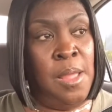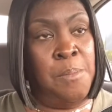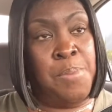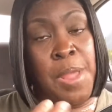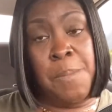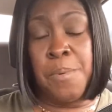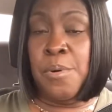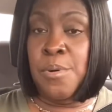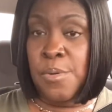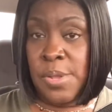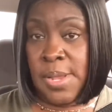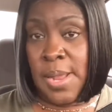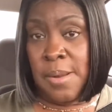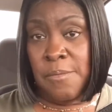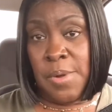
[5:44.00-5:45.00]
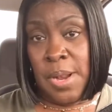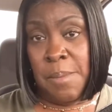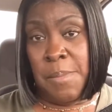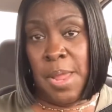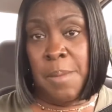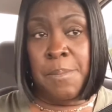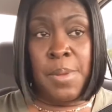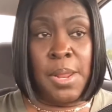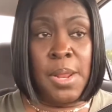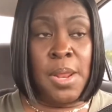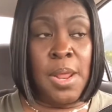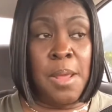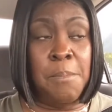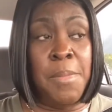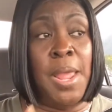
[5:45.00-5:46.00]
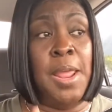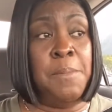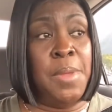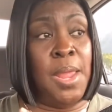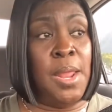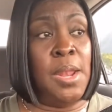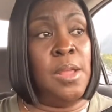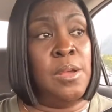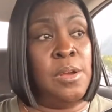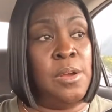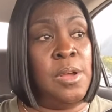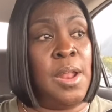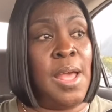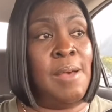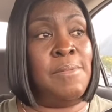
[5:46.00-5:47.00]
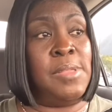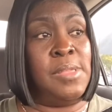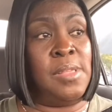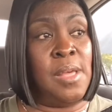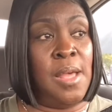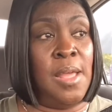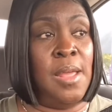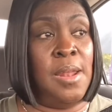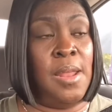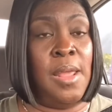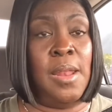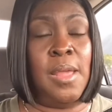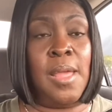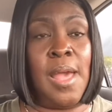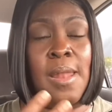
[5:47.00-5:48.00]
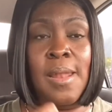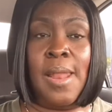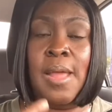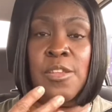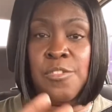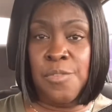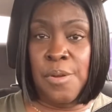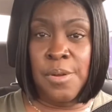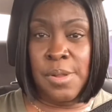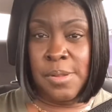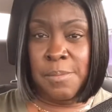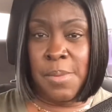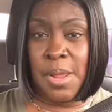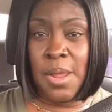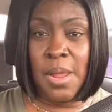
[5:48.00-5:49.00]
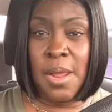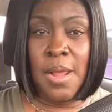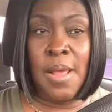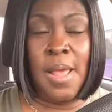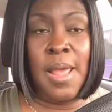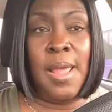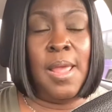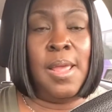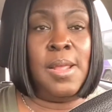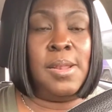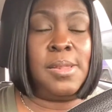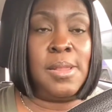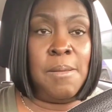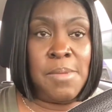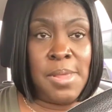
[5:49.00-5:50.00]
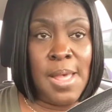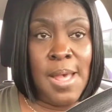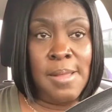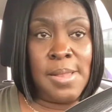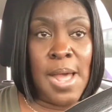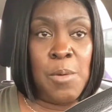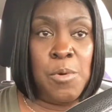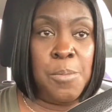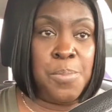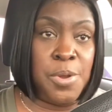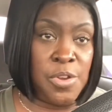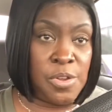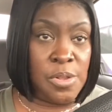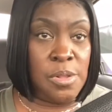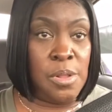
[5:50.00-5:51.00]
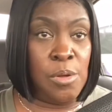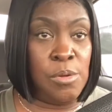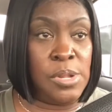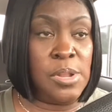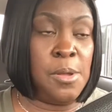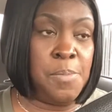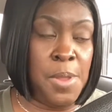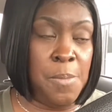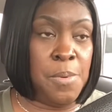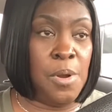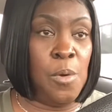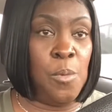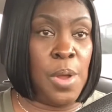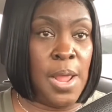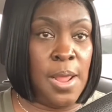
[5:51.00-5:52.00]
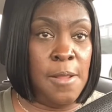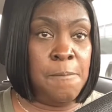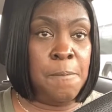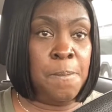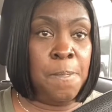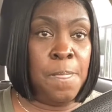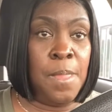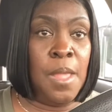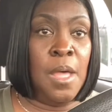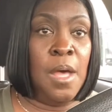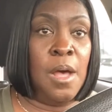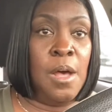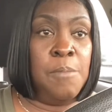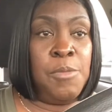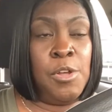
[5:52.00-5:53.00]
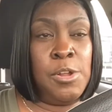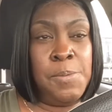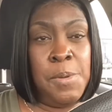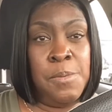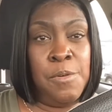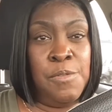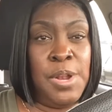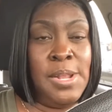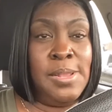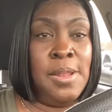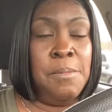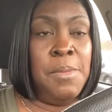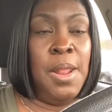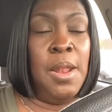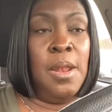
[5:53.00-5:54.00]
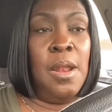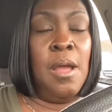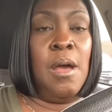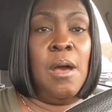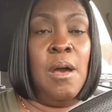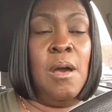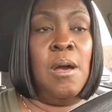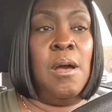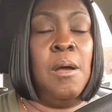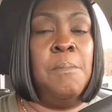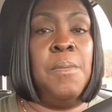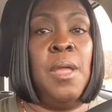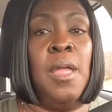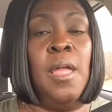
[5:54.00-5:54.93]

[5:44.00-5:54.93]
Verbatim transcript: people who didn't really mean me mean me any good have done and it kind of like triggers me and sometimes i will push those good people away um, those people really didn't mean any harm